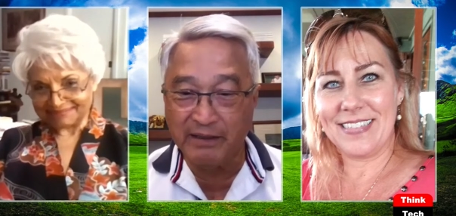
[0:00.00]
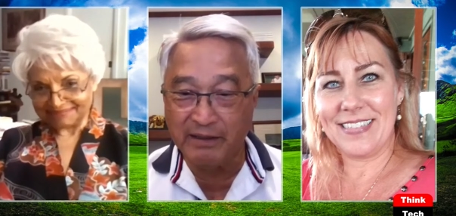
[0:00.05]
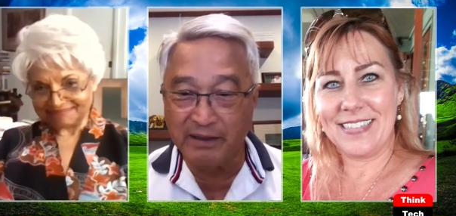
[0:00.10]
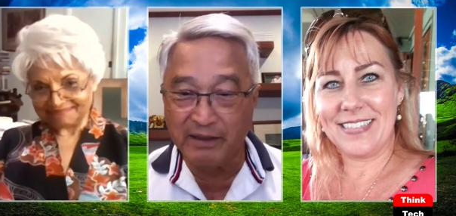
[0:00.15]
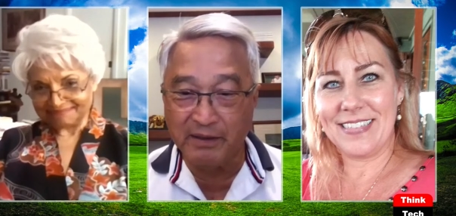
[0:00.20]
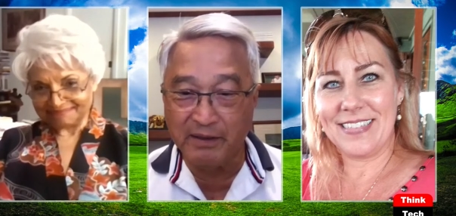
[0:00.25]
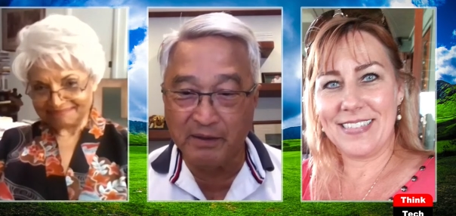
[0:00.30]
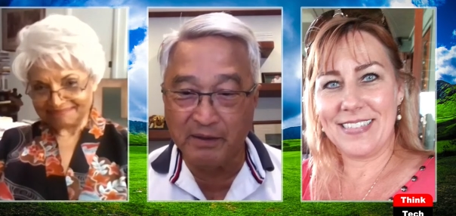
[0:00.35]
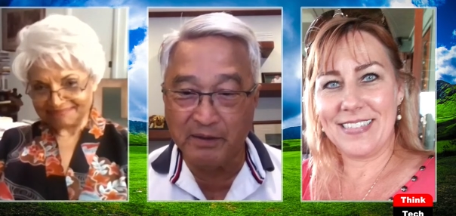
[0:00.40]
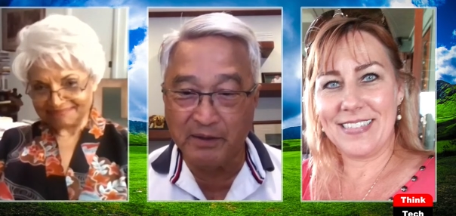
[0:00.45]

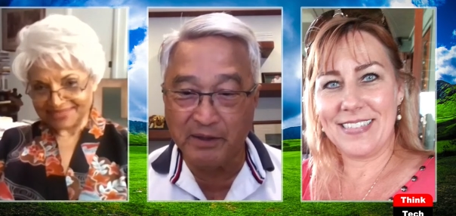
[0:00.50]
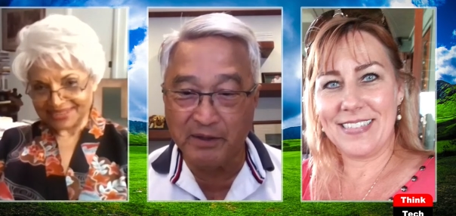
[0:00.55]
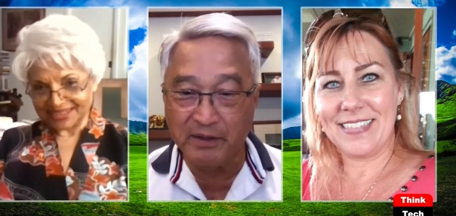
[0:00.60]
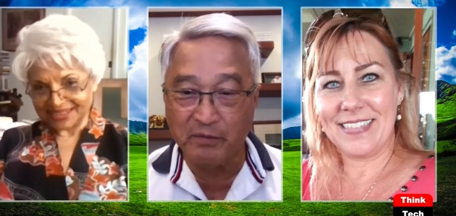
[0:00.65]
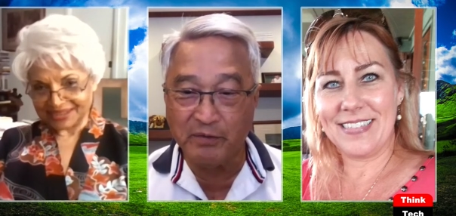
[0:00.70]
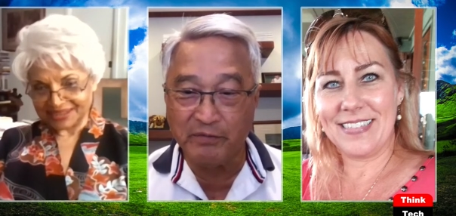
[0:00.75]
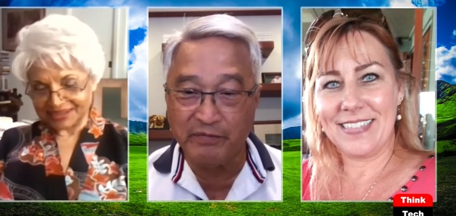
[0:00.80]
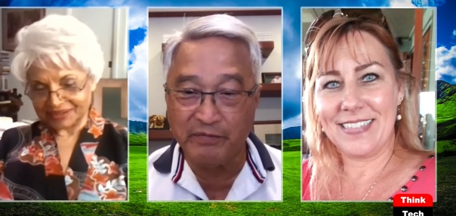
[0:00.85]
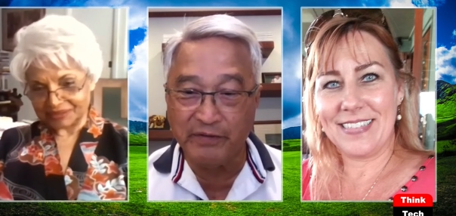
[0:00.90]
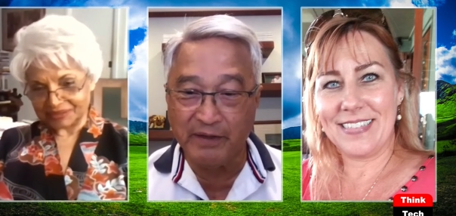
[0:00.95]

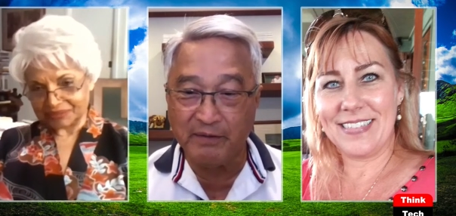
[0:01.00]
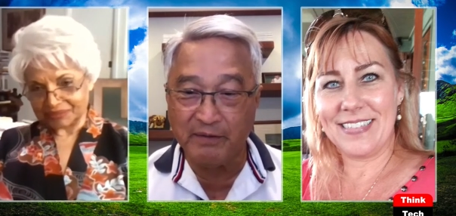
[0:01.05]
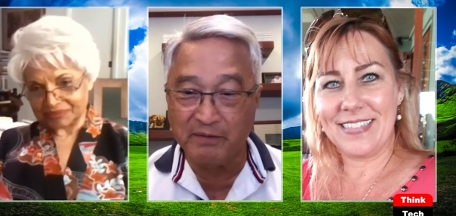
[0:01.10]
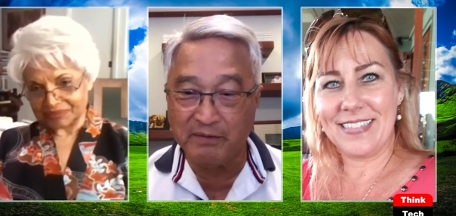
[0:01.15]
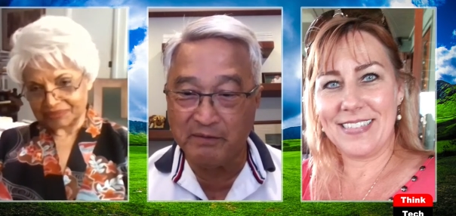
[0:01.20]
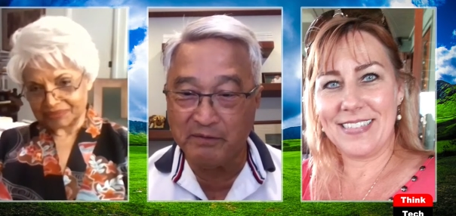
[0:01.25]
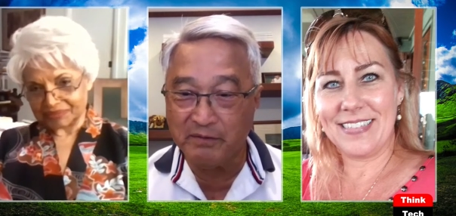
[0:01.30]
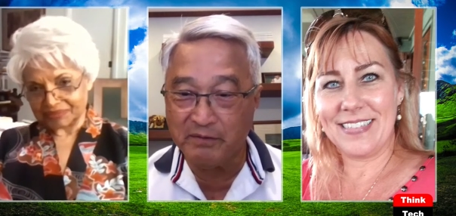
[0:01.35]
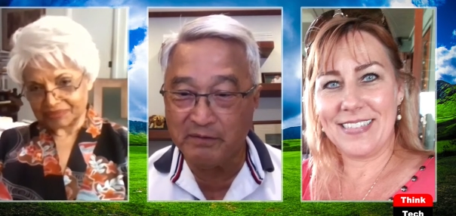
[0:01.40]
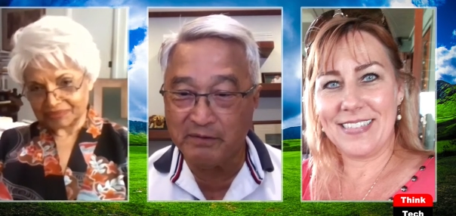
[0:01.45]
Speaker 1: We've had,
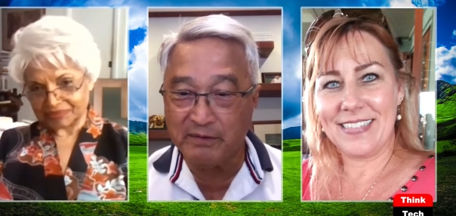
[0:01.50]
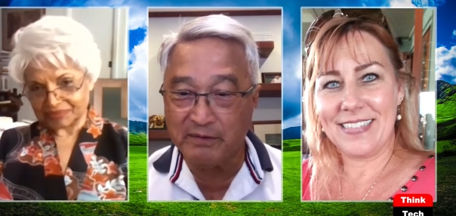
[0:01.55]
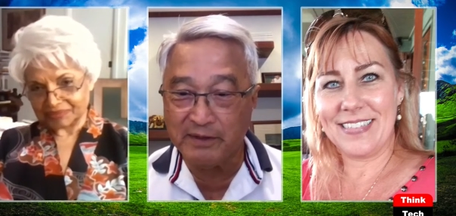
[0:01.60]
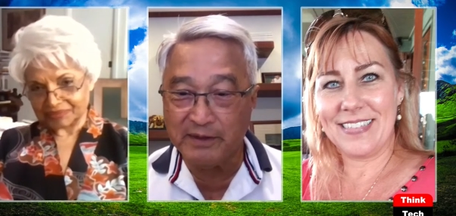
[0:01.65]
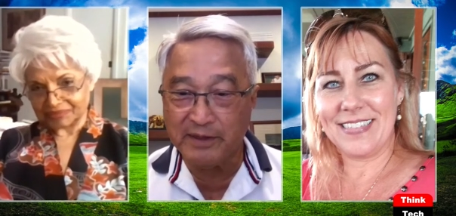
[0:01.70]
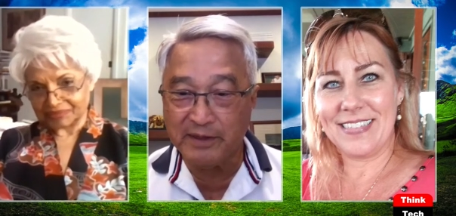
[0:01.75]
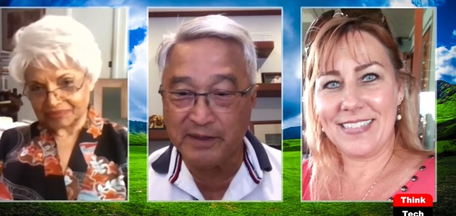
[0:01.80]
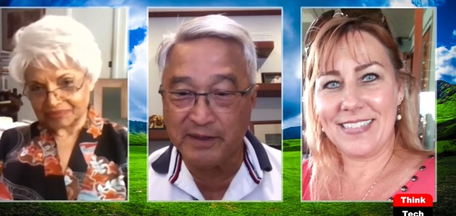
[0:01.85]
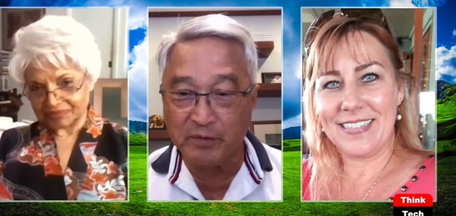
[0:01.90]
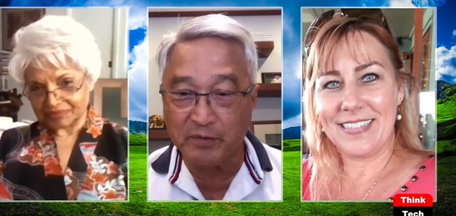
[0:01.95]

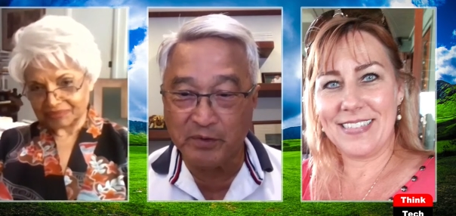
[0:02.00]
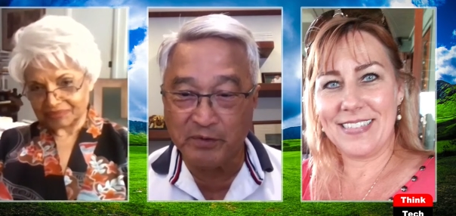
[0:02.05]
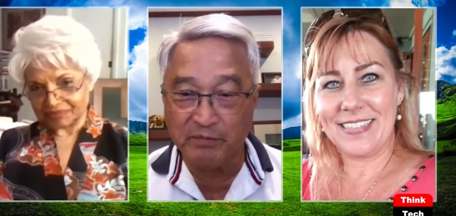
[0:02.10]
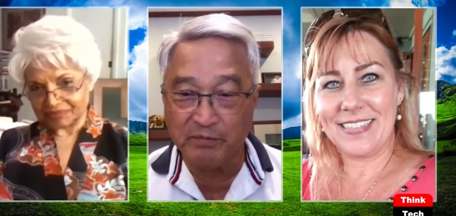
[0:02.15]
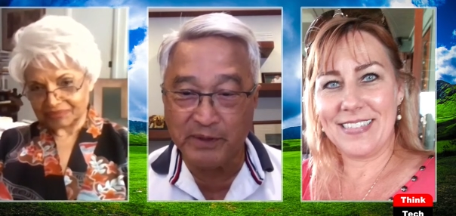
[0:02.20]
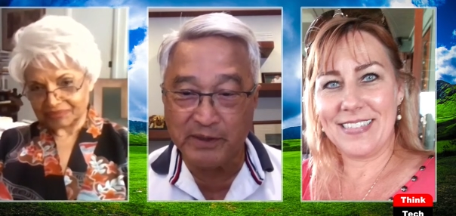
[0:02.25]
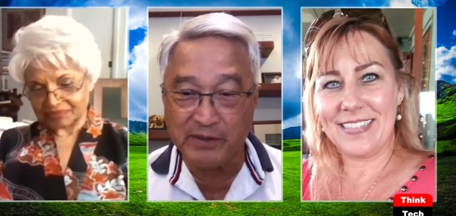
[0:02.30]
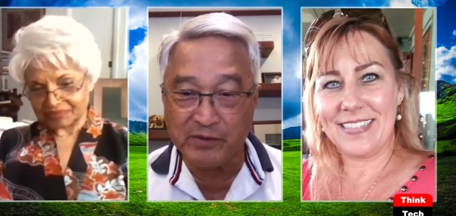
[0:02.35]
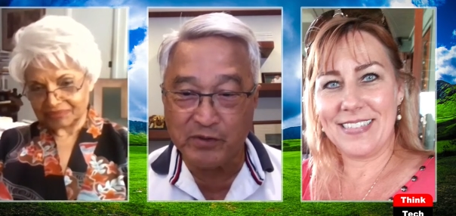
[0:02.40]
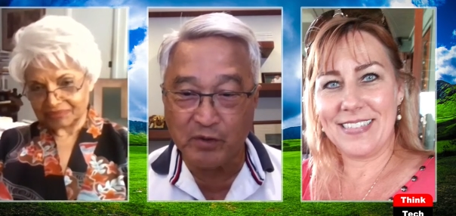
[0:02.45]
we've
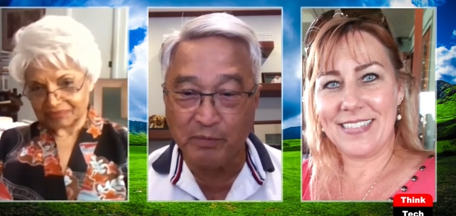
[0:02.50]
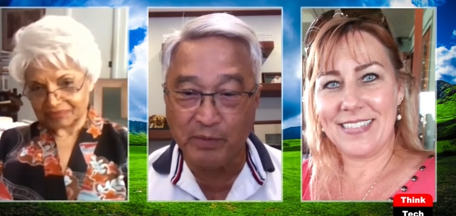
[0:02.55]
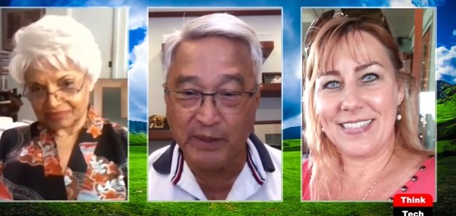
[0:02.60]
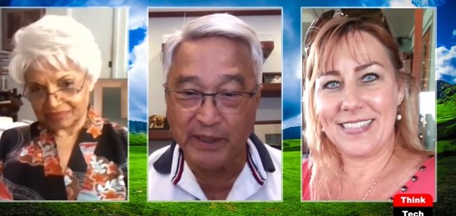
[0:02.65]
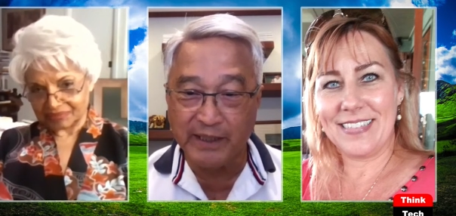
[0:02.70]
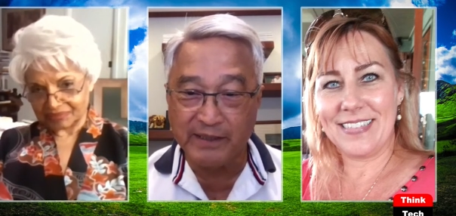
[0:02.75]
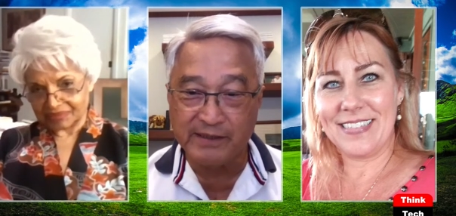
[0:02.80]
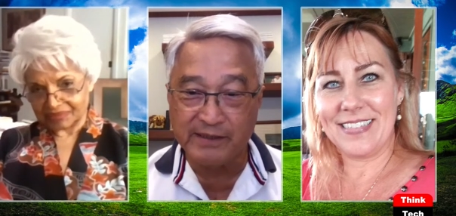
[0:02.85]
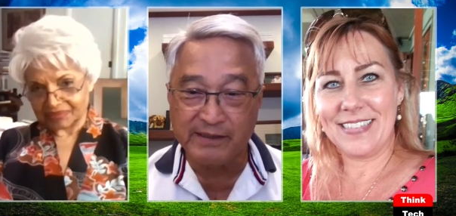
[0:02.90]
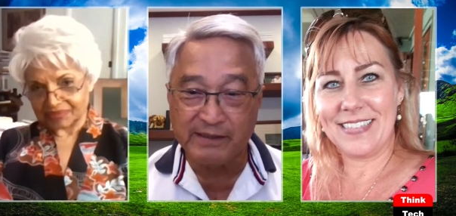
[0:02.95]
been so
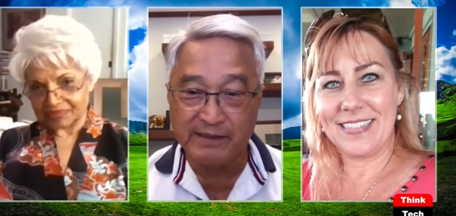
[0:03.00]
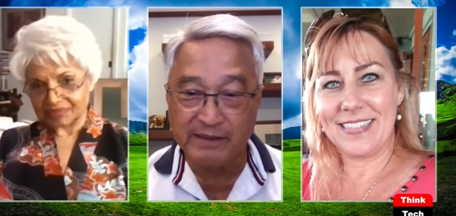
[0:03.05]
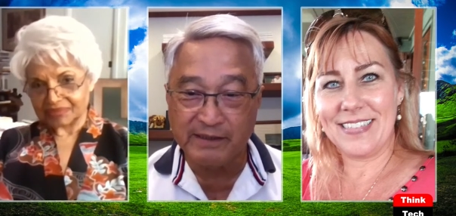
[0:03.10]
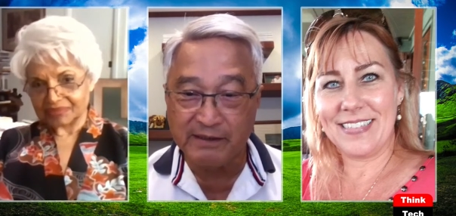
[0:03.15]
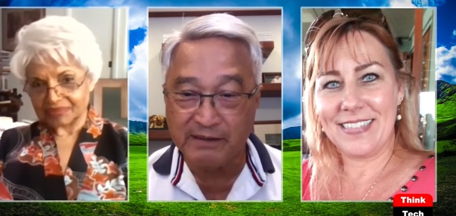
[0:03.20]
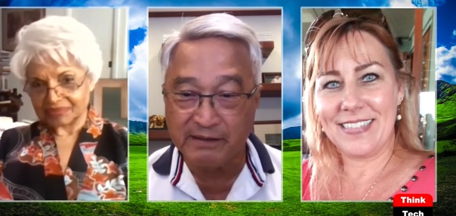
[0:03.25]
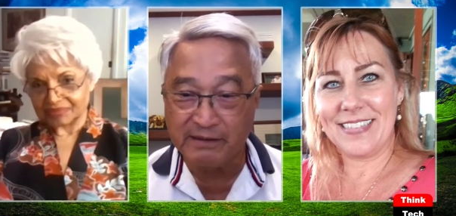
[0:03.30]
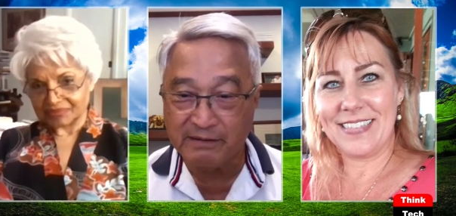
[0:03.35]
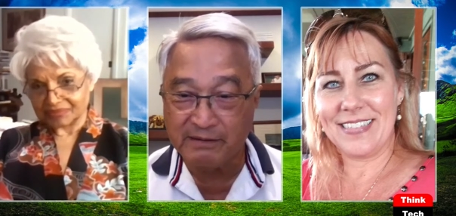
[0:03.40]
blessed.